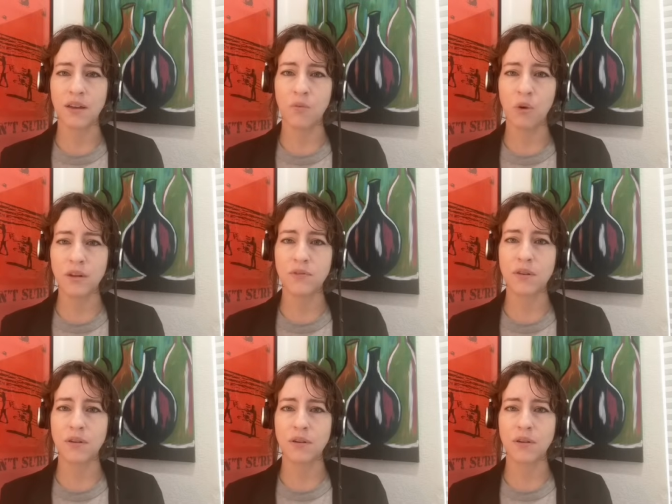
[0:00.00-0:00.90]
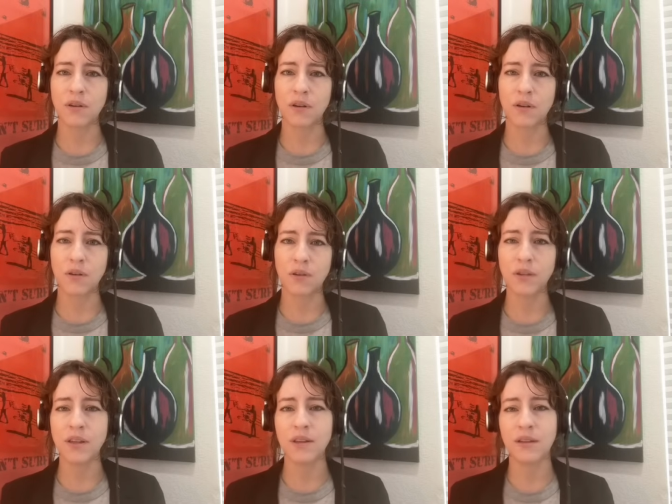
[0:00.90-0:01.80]
in one of their
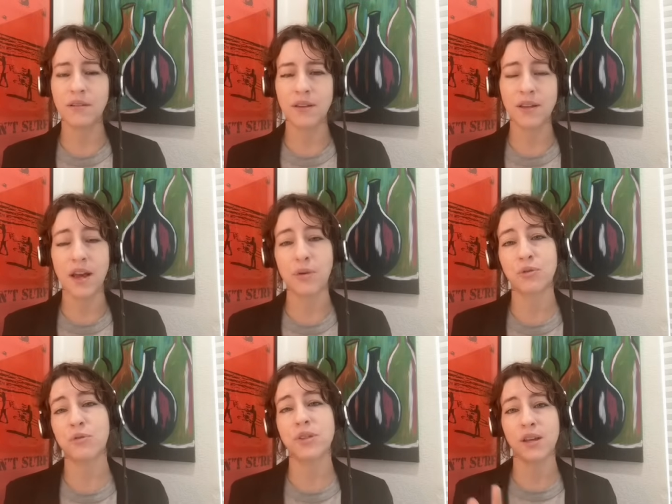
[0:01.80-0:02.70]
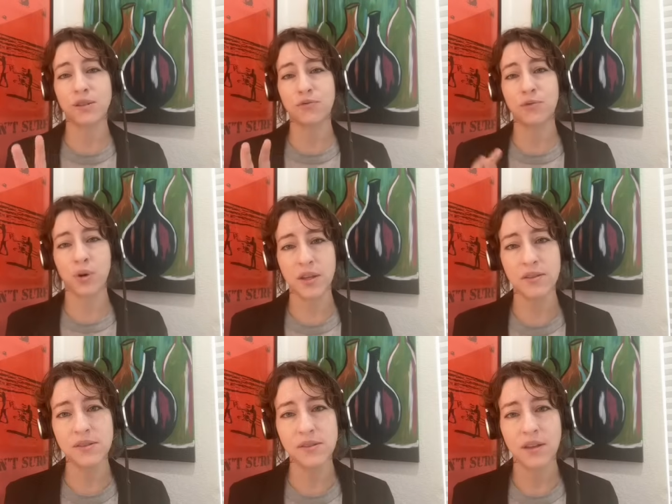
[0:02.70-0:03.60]
early encounters as
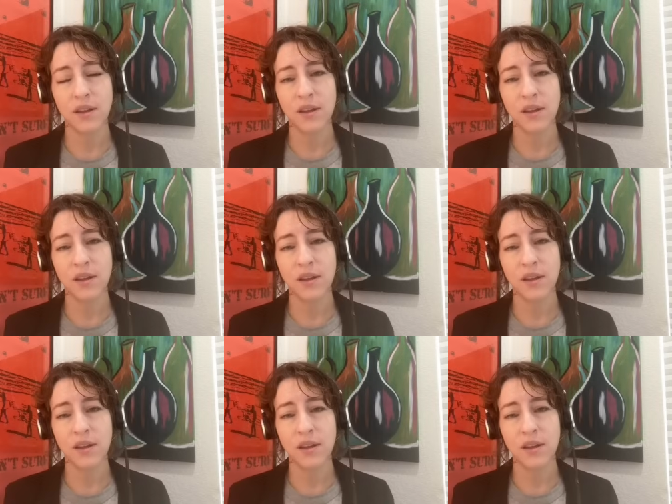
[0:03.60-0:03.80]
friends,